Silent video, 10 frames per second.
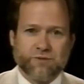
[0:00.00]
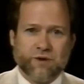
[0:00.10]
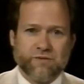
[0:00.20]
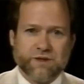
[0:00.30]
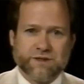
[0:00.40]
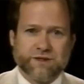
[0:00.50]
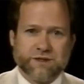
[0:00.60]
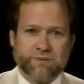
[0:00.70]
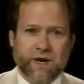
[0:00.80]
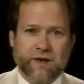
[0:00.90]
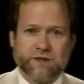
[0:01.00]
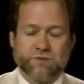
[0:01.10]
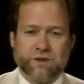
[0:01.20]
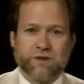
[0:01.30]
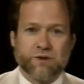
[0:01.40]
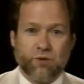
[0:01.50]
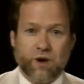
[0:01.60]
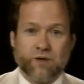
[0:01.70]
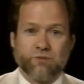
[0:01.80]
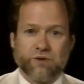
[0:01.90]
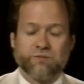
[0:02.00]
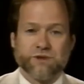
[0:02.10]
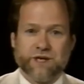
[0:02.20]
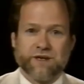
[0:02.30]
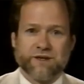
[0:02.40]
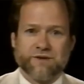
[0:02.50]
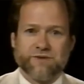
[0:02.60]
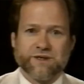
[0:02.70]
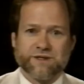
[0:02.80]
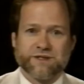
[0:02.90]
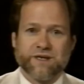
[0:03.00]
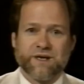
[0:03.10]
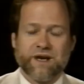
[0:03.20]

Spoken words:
what Venus is about as we go on with Magellan and Venus.